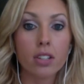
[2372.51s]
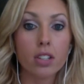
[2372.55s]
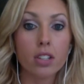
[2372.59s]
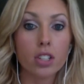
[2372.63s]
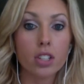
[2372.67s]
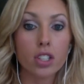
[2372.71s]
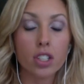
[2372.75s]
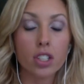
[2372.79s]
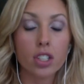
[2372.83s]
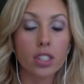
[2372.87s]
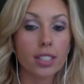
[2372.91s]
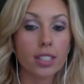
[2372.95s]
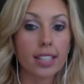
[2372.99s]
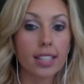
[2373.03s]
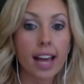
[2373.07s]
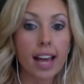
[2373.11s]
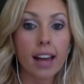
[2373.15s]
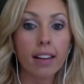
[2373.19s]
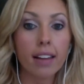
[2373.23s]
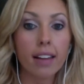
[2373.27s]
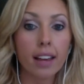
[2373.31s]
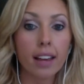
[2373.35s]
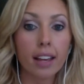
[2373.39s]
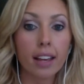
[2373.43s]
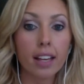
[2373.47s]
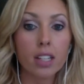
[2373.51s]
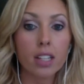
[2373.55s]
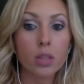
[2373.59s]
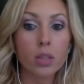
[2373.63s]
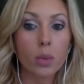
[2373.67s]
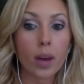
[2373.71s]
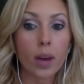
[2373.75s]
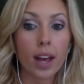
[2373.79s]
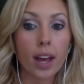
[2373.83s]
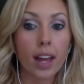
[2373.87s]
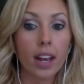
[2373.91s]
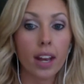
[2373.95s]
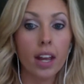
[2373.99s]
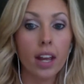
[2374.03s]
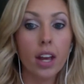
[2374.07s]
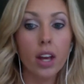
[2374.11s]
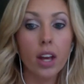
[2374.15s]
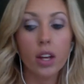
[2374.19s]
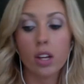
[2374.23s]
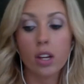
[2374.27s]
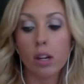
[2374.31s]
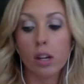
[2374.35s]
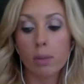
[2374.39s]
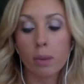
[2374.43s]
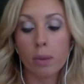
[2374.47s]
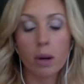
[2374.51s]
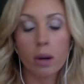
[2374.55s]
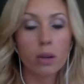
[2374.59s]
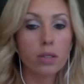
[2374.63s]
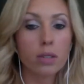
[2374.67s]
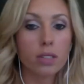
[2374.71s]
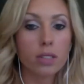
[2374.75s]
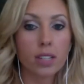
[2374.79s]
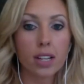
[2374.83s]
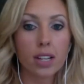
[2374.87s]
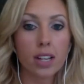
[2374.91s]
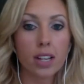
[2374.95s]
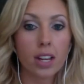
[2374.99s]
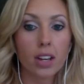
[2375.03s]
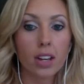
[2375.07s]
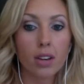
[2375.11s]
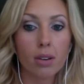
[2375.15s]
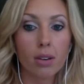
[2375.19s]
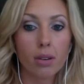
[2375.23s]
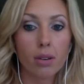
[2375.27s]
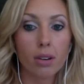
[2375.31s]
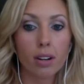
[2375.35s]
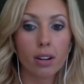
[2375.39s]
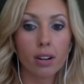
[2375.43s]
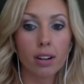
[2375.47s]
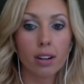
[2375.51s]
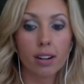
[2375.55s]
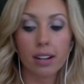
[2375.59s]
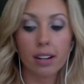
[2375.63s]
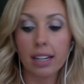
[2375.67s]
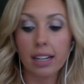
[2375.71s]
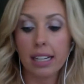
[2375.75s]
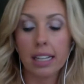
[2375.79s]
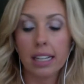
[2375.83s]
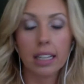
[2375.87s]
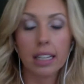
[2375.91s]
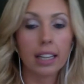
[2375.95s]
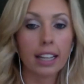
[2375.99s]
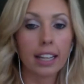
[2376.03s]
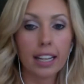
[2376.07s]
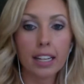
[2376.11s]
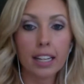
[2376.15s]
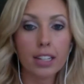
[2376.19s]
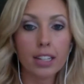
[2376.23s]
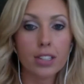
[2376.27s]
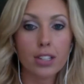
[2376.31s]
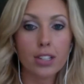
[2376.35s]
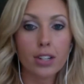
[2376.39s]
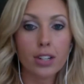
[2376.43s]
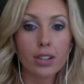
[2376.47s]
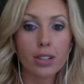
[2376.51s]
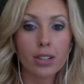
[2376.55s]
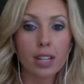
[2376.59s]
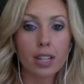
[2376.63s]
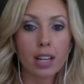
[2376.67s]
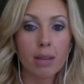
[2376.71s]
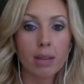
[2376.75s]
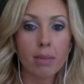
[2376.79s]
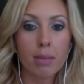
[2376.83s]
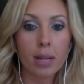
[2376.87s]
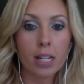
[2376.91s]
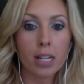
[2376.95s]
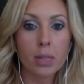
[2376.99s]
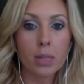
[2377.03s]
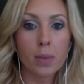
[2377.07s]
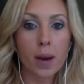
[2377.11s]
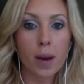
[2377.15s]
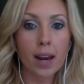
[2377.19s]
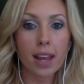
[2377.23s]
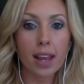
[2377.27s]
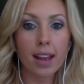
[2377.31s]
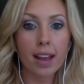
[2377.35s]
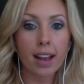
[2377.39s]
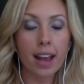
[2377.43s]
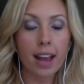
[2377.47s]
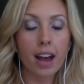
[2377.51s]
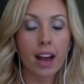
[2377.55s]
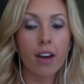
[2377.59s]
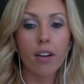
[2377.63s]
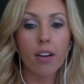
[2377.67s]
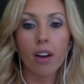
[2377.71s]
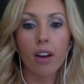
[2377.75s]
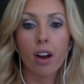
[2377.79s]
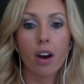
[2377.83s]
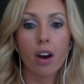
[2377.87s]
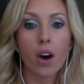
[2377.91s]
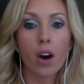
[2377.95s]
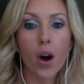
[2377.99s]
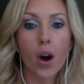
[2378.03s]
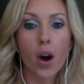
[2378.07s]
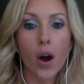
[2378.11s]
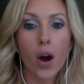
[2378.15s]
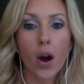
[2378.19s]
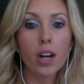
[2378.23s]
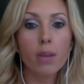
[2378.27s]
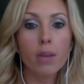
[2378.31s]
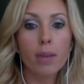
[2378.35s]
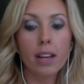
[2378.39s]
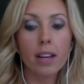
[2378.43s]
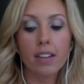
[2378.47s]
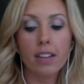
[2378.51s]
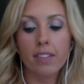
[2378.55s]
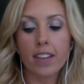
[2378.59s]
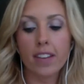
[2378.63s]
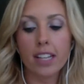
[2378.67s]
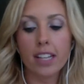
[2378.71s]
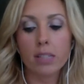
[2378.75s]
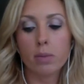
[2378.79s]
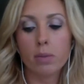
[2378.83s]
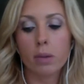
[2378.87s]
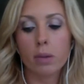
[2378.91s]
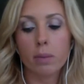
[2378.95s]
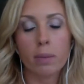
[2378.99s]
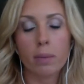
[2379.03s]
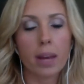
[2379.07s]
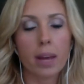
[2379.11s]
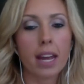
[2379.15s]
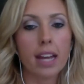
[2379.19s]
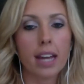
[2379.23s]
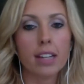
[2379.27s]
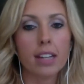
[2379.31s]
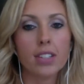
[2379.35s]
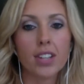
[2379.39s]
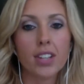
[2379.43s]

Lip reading: Selling is when you're posting your link to your Team Beachbody account on your main Facebook page,